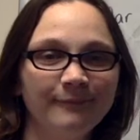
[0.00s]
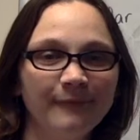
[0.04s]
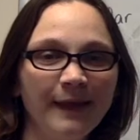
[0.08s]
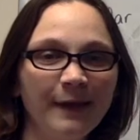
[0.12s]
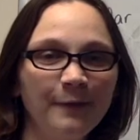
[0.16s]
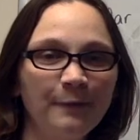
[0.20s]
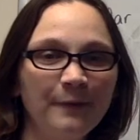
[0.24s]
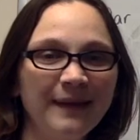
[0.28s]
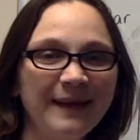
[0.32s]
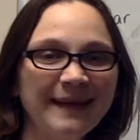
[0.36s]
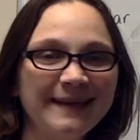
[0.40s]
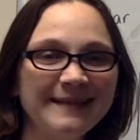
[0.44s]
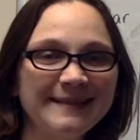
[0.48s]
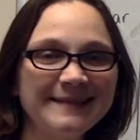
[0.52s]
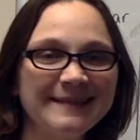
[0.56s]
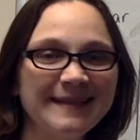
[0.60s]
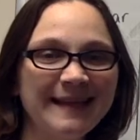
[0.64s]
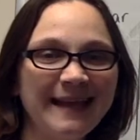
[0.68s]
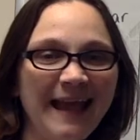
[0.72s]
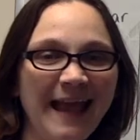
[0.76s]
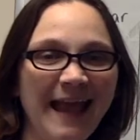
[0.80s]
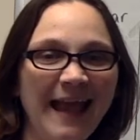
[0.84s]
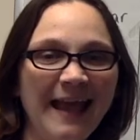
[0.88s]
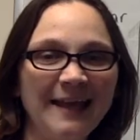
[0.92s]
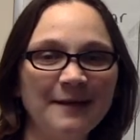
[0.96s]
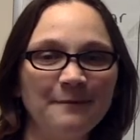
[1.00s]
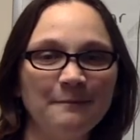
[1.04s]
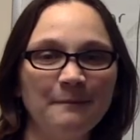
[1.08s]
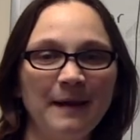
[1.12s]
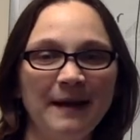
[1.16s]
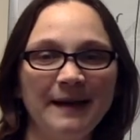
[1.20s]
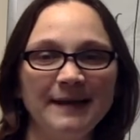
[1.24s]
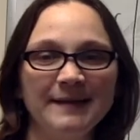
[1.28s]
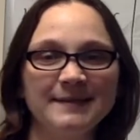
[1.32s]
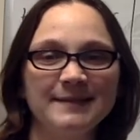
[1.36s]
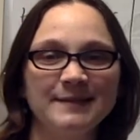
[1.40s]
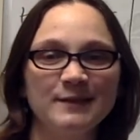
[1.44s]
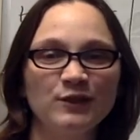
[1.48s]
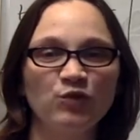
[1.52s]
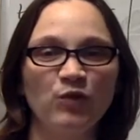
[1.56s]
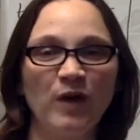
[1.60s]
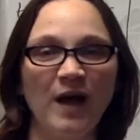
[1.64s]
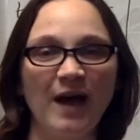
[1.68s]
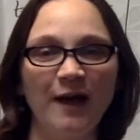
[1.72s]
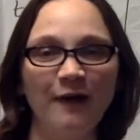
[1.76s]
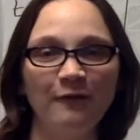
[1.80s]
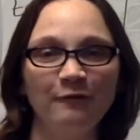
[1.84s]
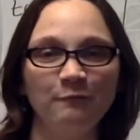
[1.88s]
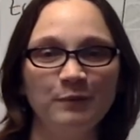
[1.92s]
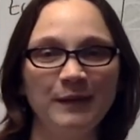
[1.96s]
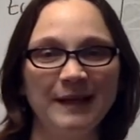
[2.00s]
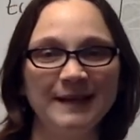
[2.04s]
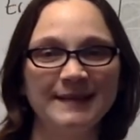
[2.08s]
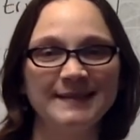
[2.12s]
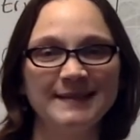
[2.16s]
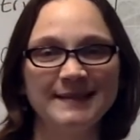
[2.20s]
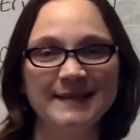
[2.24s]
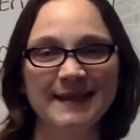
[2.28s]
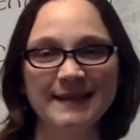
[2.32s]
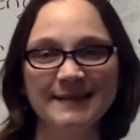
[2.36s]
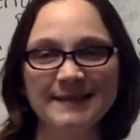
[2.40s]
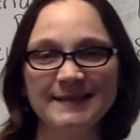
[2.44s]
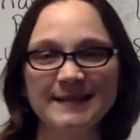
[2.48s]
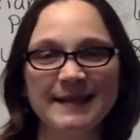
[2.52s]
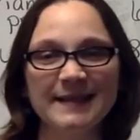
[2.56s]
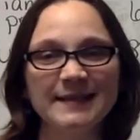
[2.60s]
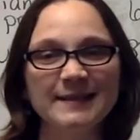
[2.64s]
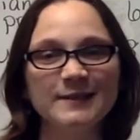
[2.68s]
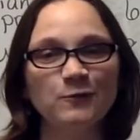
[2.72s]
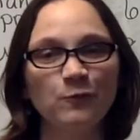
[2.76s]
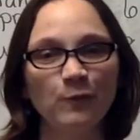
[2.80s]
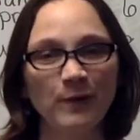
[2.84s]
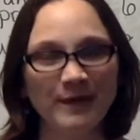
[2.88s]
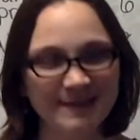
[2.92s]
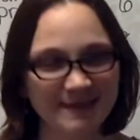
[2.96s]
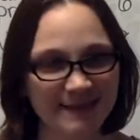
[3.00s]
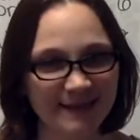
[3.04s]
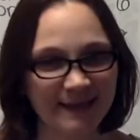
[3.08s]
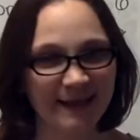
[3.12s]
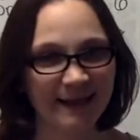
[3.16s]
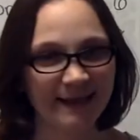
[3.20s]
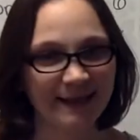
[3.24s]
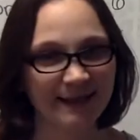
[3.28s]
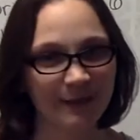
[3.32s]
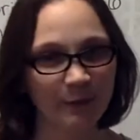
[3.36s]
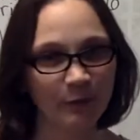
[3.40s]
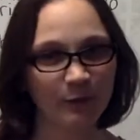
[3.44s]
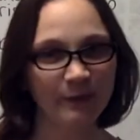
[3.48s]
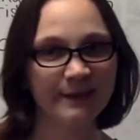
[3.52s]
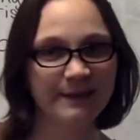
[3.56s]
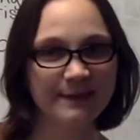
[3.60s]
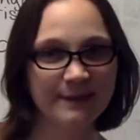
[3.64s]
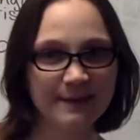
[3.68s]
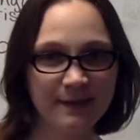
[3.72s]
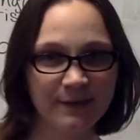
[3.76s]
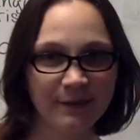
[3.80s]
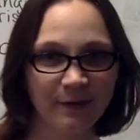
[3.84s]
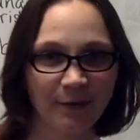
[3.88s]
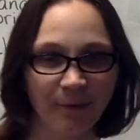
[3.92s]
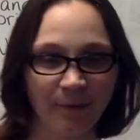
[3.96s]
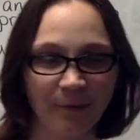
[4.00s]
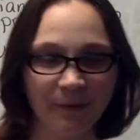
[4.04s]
And we can see 8 minus 12 plus 6 is once again equal to 2.